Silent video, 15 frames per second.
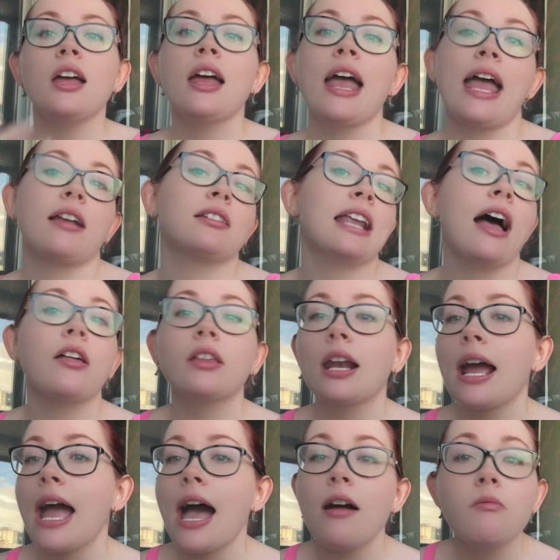And now that
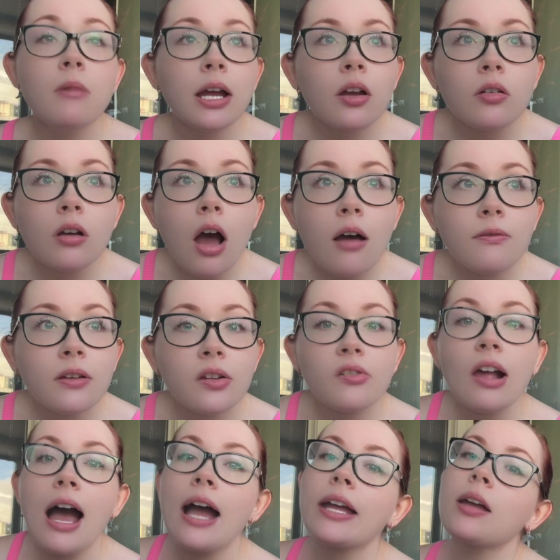I have my own office,
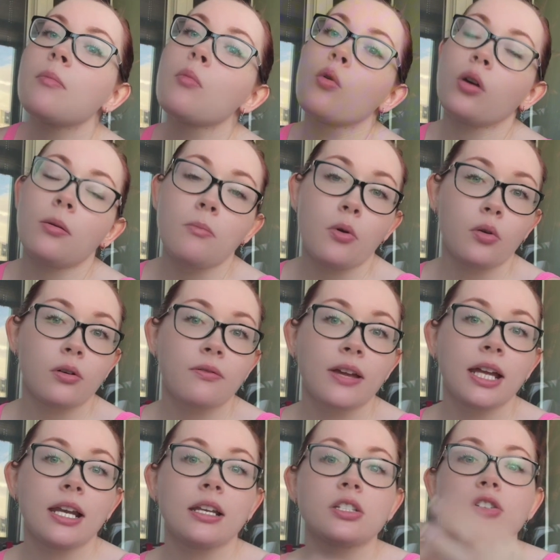I am more
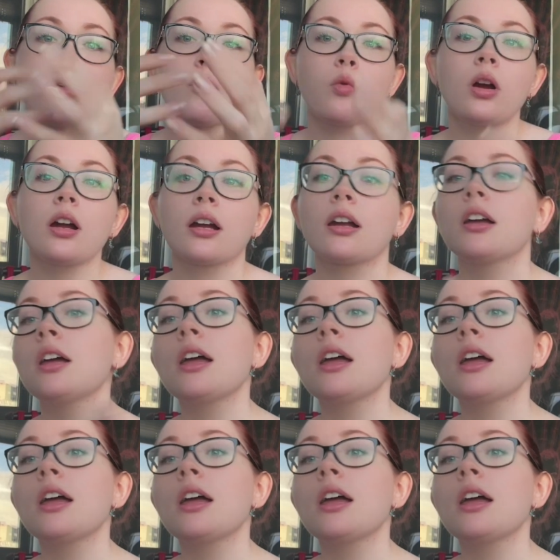motivated to work.